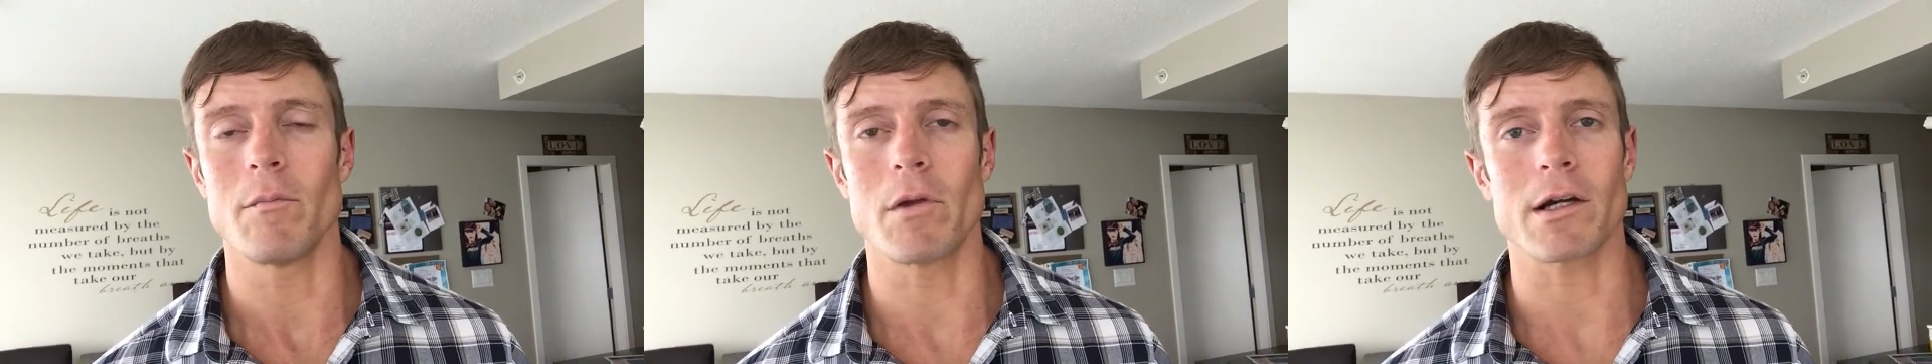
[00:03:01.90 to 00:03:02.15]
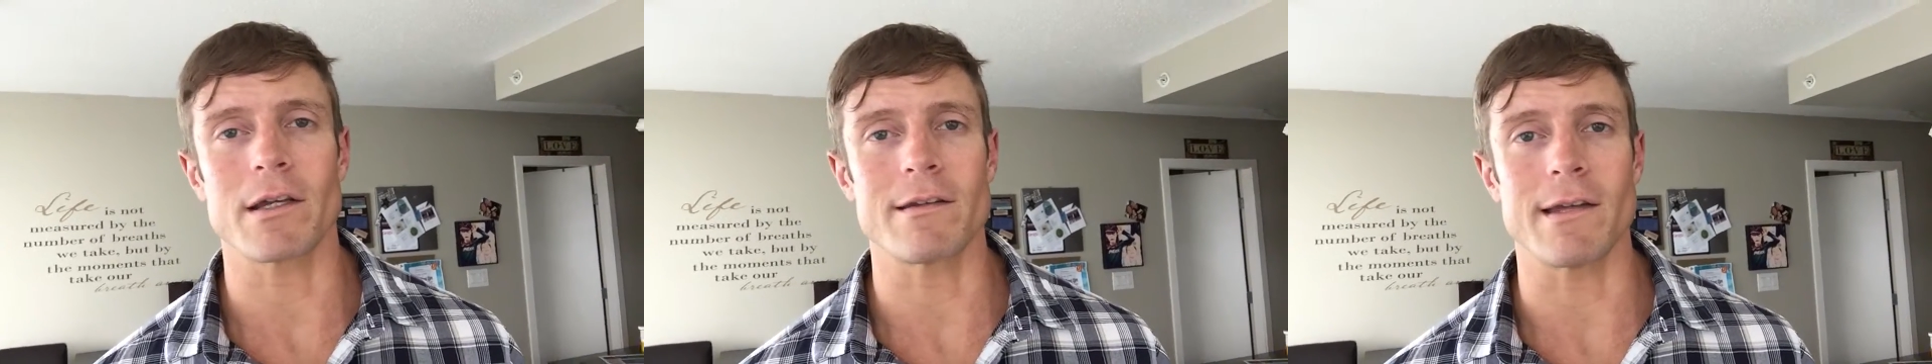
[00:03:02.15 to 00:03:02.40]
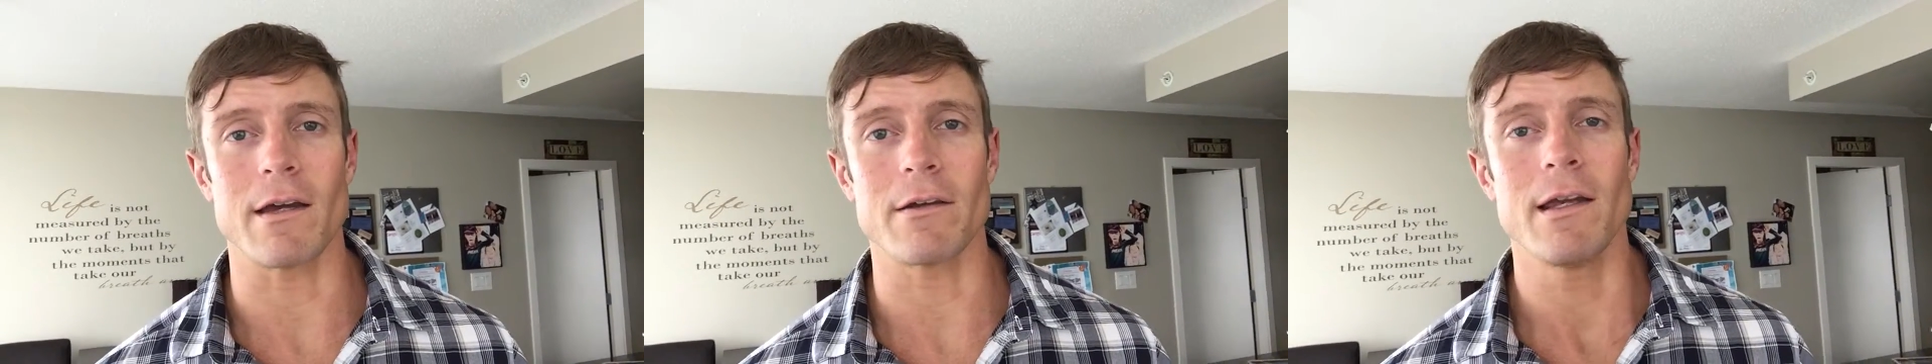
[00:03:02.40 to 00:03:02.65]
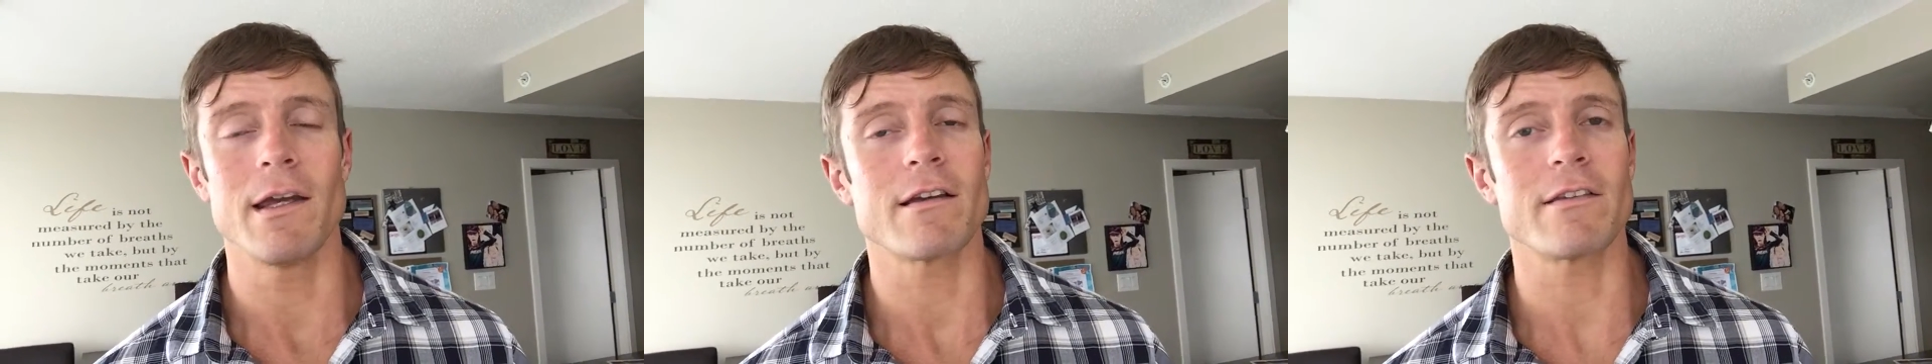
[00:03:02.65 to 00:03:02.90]
mark it down,
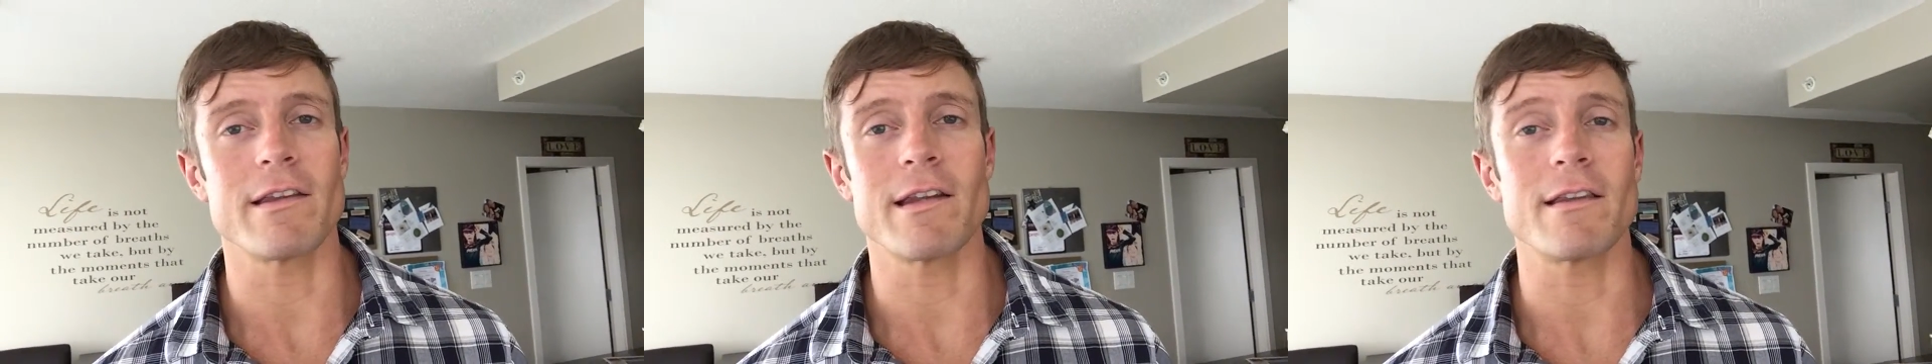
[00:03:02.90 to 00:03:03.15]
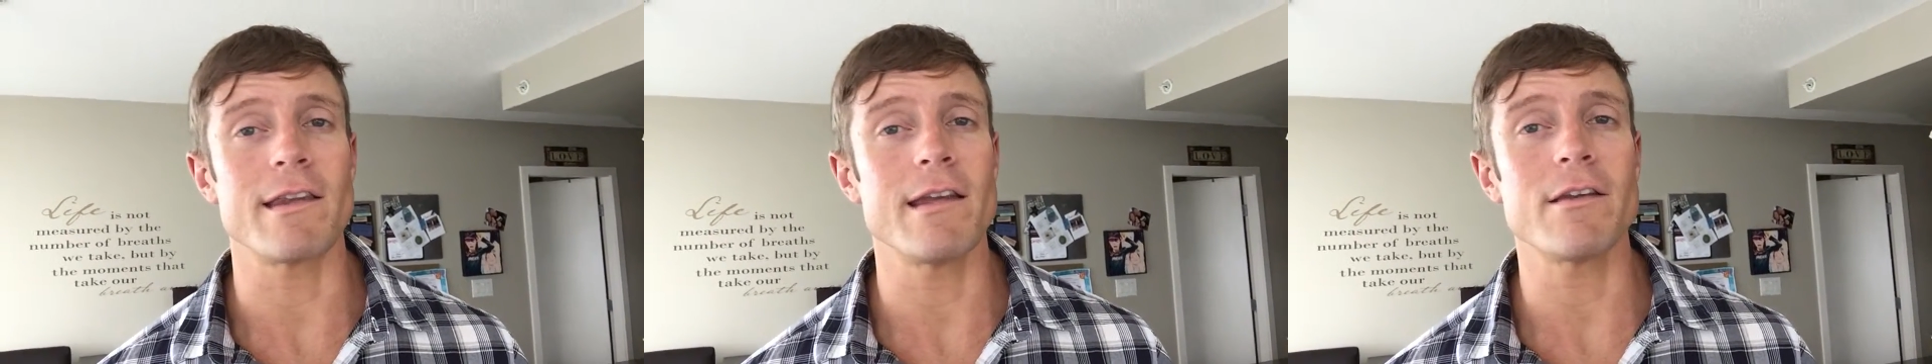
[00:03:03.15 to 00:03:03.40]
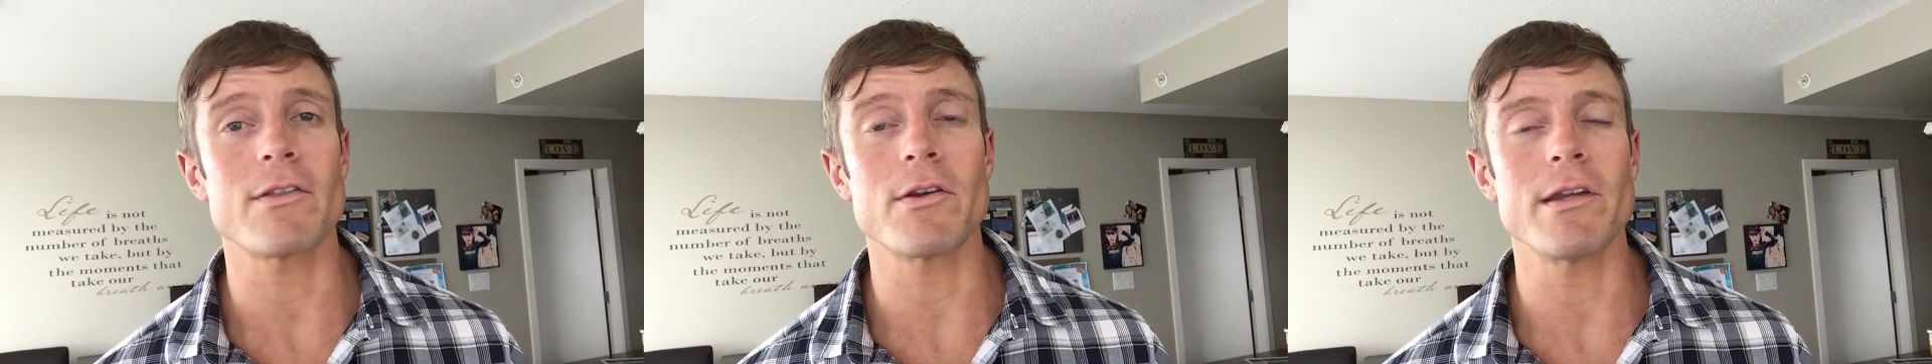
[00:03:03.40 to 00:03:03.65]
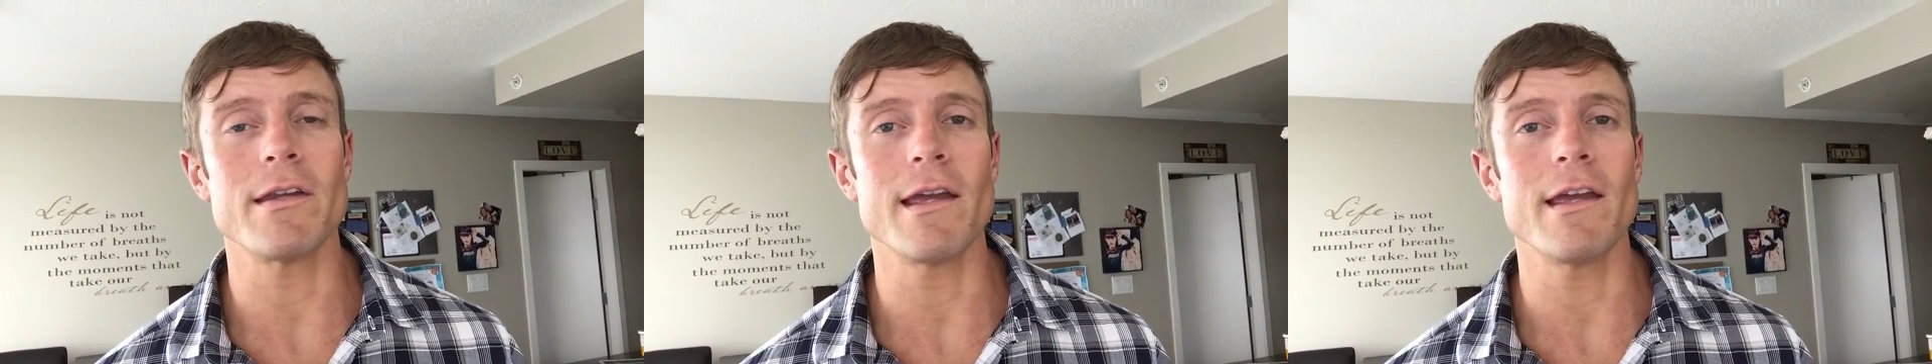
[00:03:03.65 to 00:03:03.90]
because then at the end of
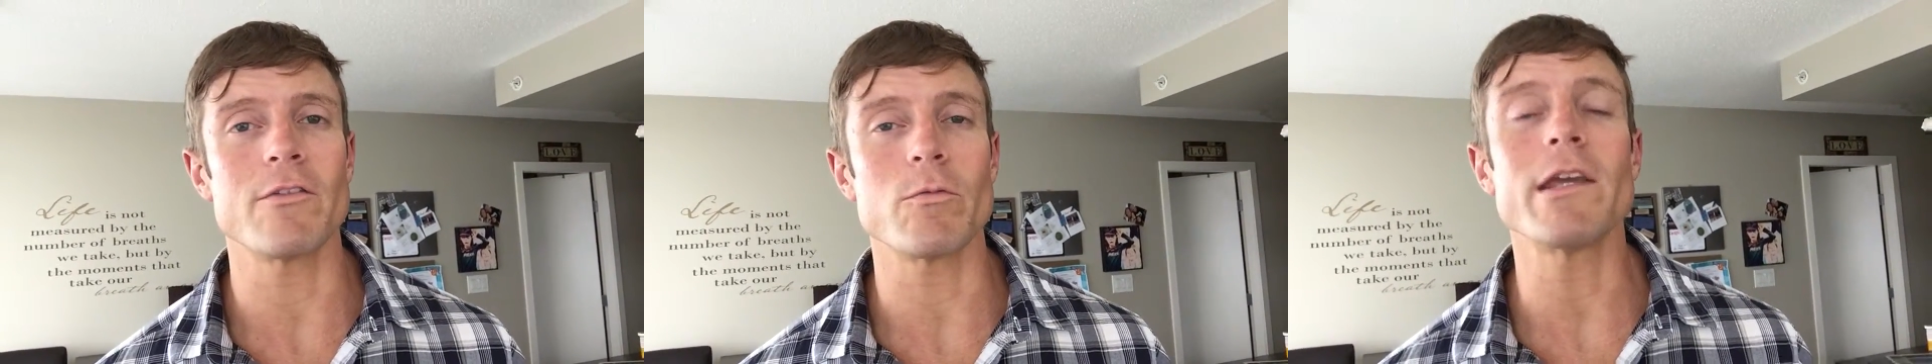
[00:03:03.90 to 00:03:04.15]
30 days,